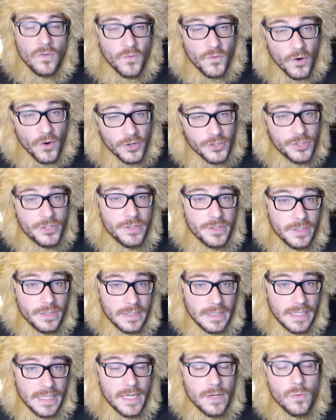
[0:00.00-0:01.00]

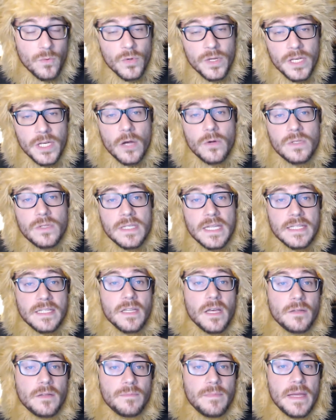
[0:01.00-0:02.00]
Unfortunately, Windows
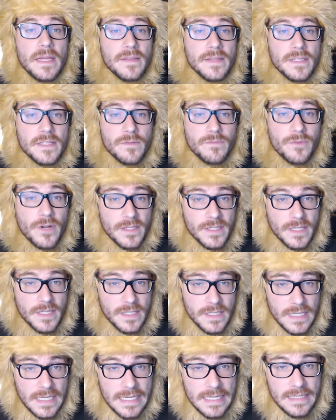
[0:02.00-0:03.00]
does not make this
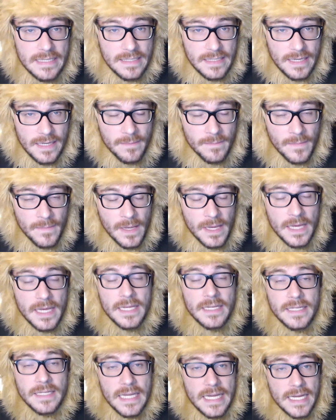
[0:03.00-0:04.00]
process easy.
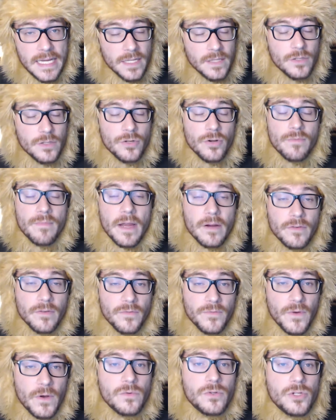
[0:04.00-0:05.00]
Indeed, your
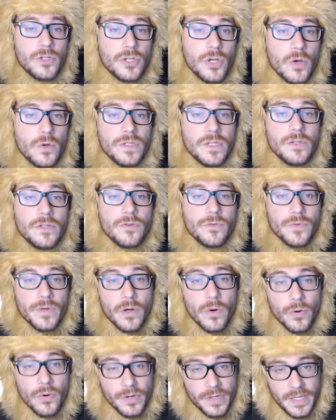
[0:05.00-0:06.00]
microphone shows in your
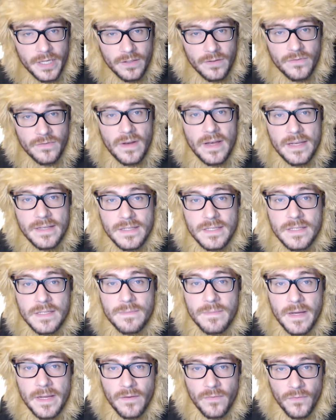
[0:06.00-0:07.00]
recording
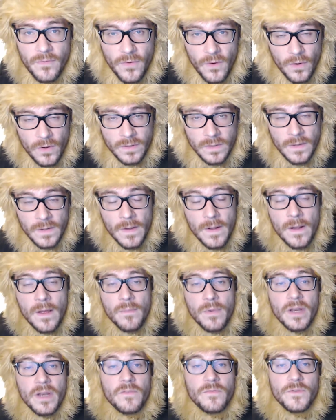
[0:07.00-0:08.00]
devices by default,
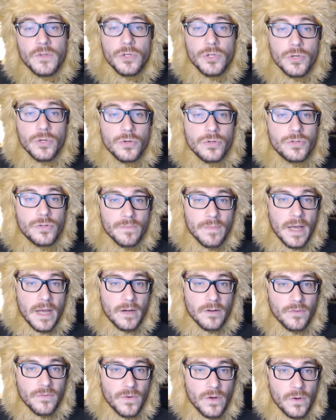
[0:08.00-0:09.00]
but if you use your
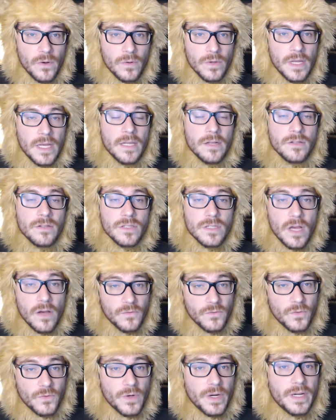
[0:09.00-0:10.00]
microphone in a
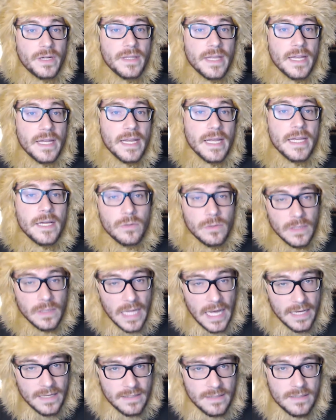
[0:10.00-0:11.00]
software that
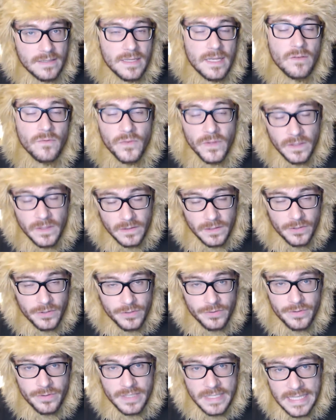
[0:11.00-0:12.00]
equalizes and
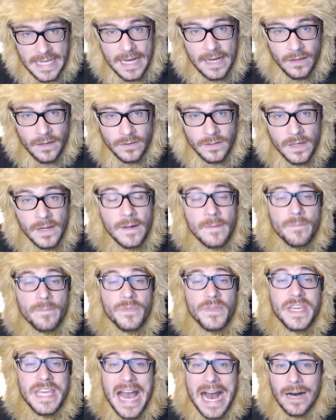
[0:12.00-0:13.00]
filters your sound,
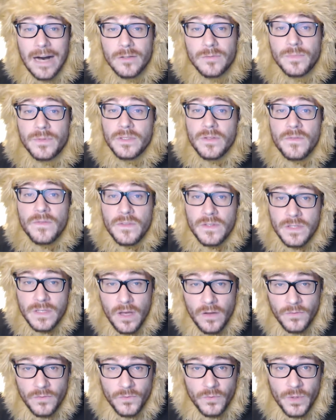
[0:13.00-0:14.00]
the output of the
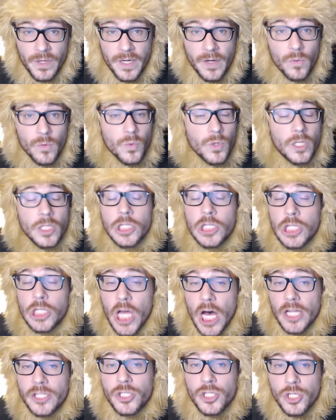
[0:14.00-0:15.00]
software will
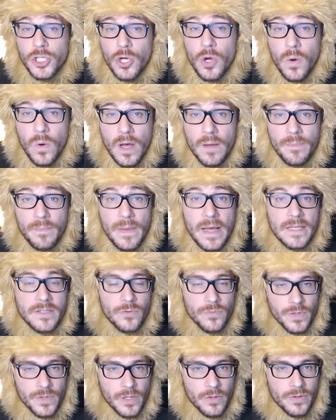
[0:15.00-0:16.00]
not show up
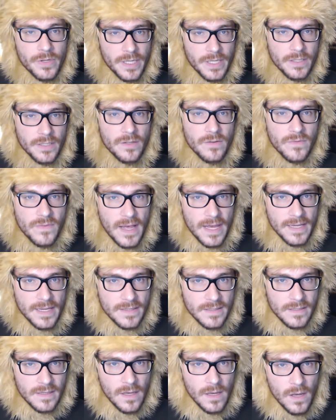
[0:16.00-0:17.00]
as a recording
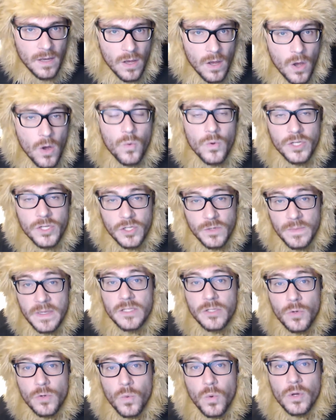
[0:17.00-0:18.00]
device, which
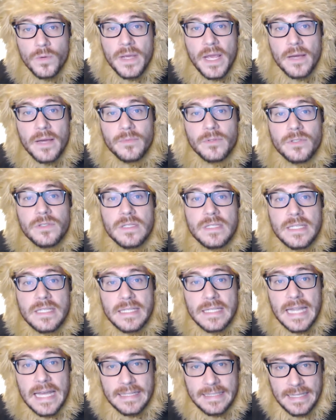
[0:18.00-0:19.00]
means you won't be able to
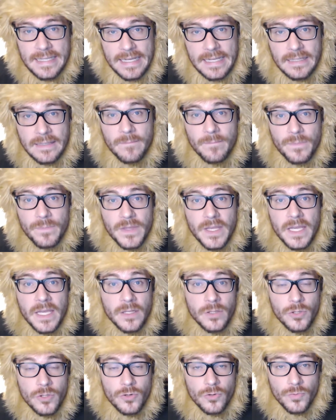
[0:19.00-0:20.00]
select it
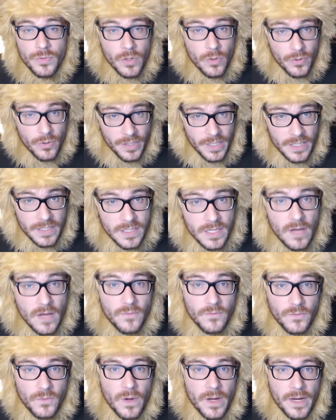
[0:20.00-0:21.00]
in your recording
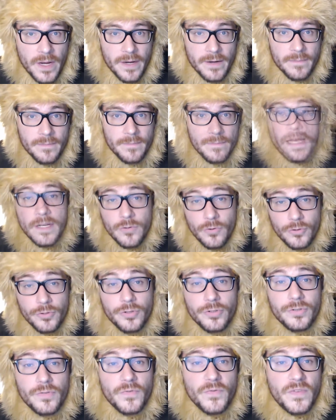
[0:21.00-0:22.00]
software. In
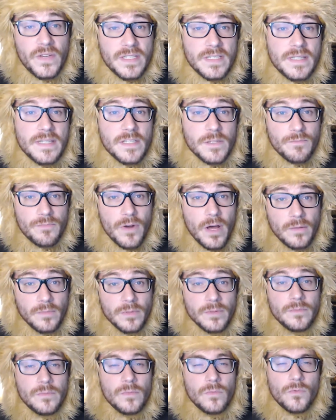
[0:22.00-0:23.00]
order to fix this
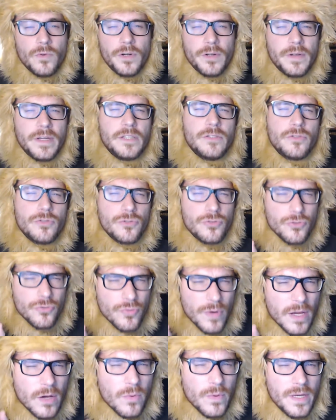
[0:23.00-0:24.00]
problem, we're going to
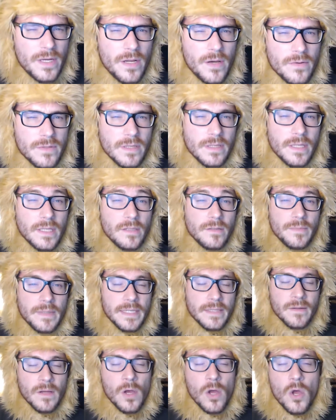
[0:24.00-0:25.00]
trick Windows a little
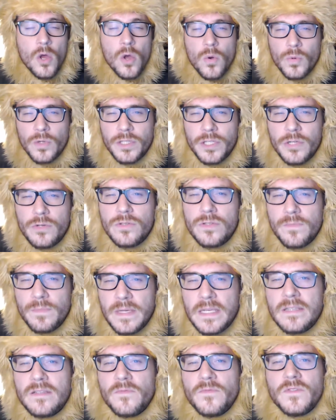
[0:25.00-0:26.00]
bit. We'll use a
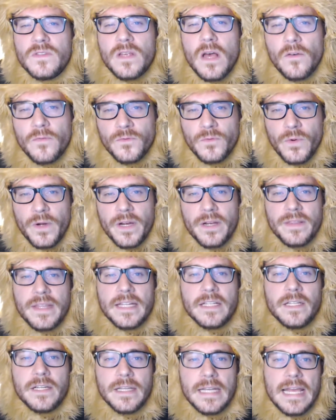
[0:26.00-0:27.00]
piece of software
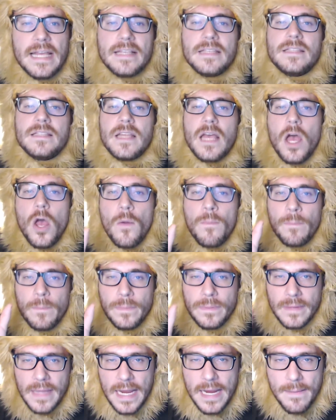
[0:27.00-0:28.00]
that connects a
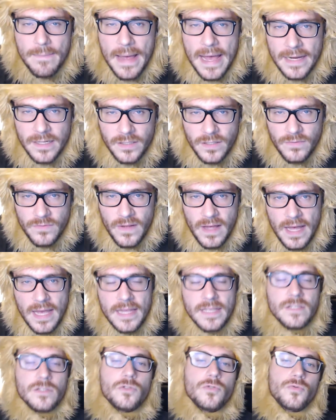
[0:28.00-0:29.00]
playback
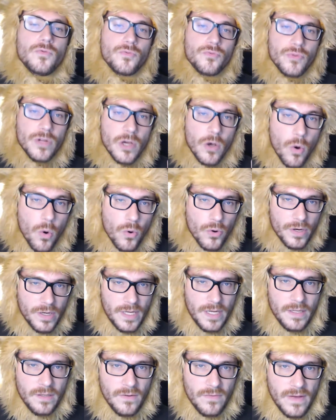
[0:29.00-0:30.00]
device to a
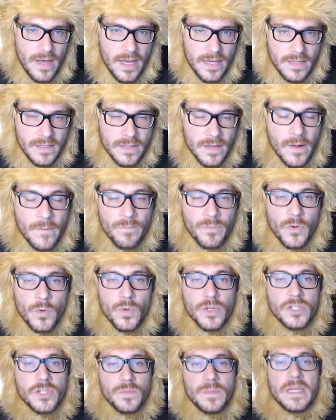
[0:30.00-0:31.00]
recording device,
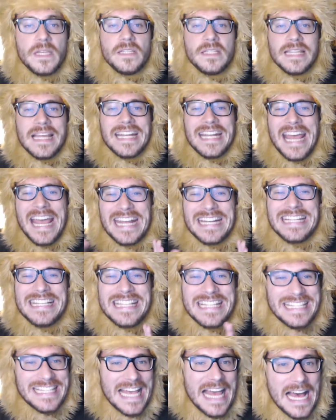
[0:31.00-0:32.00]
which means that any
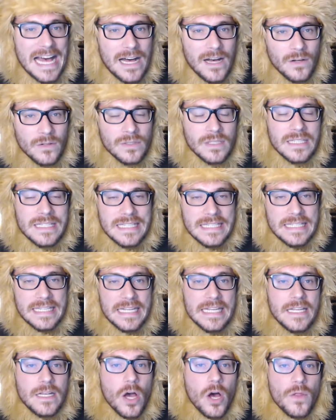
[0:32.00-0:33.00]
sound
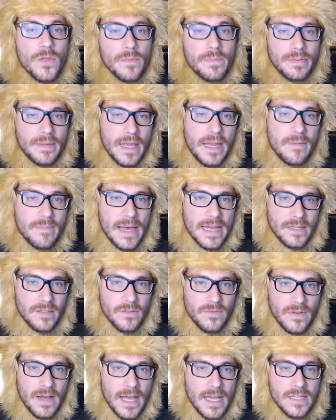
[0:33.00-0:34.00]
seen on the playback
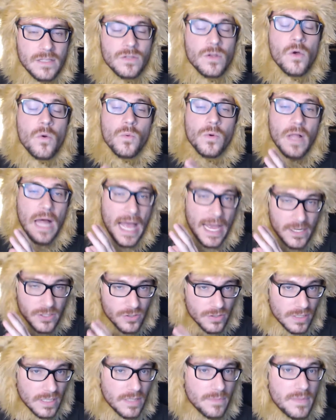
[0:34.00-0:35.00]
device will
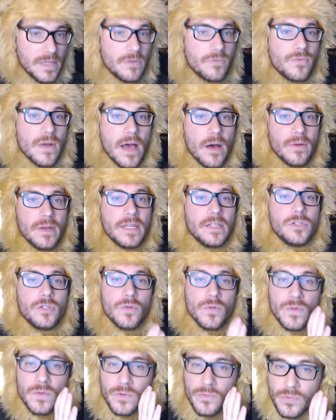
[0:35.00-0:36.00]
actually be routed
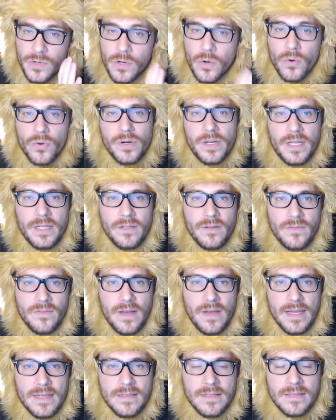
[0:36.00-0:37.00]
to the recording
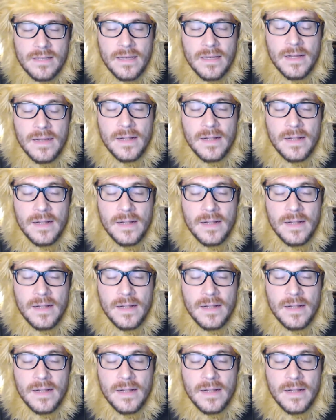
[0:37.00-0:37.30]
device.